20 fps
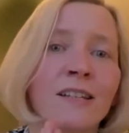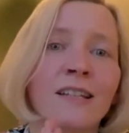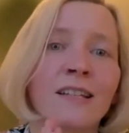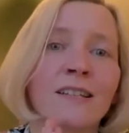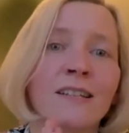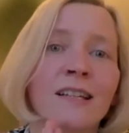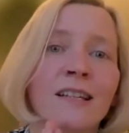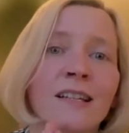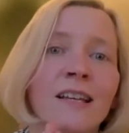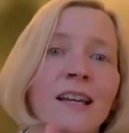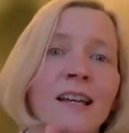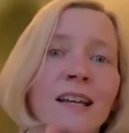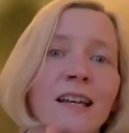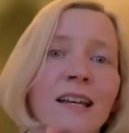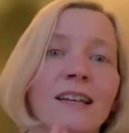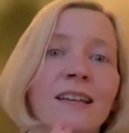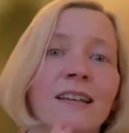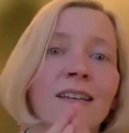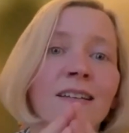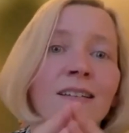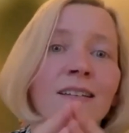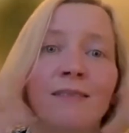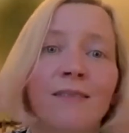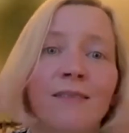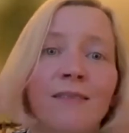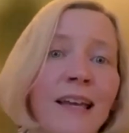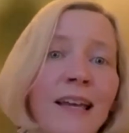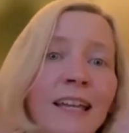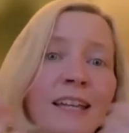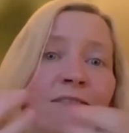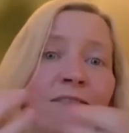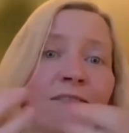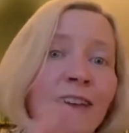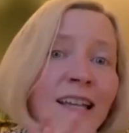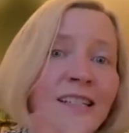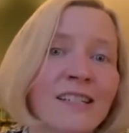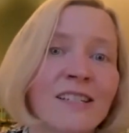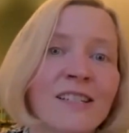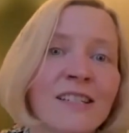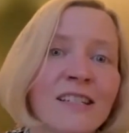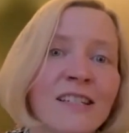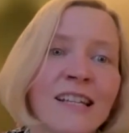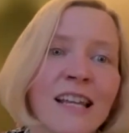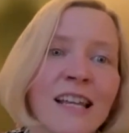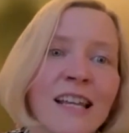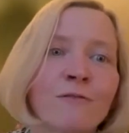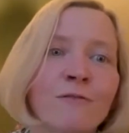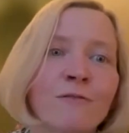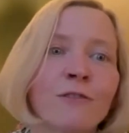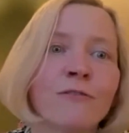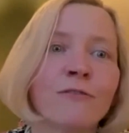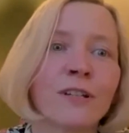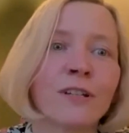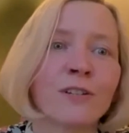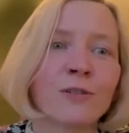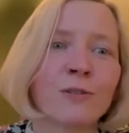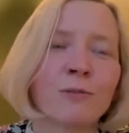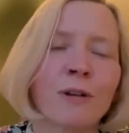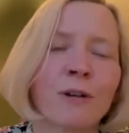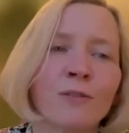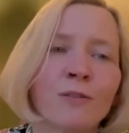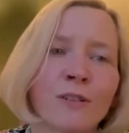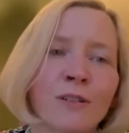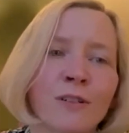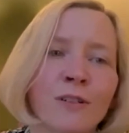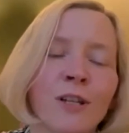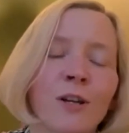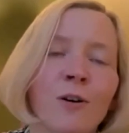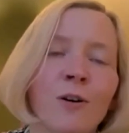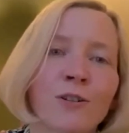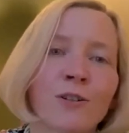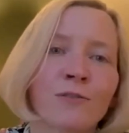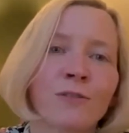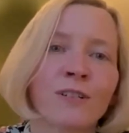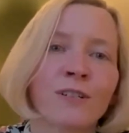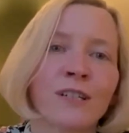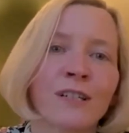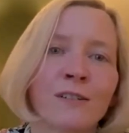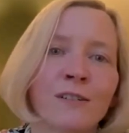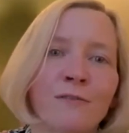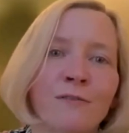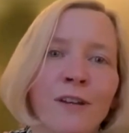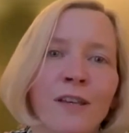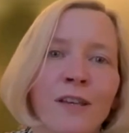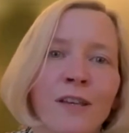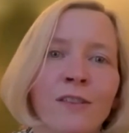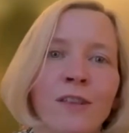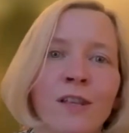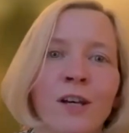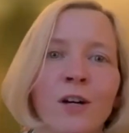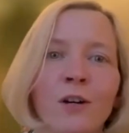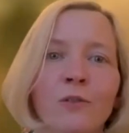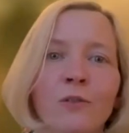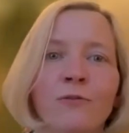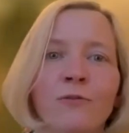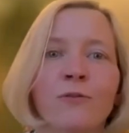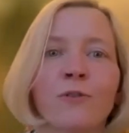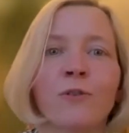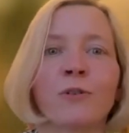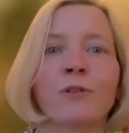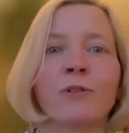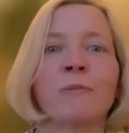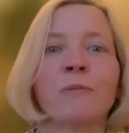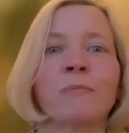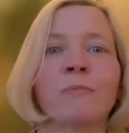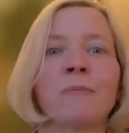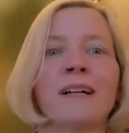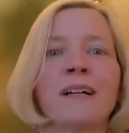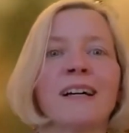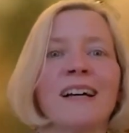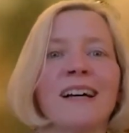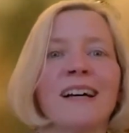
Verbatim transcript: internet uh, events and everything surrounding the Oxford Interfaith Forum.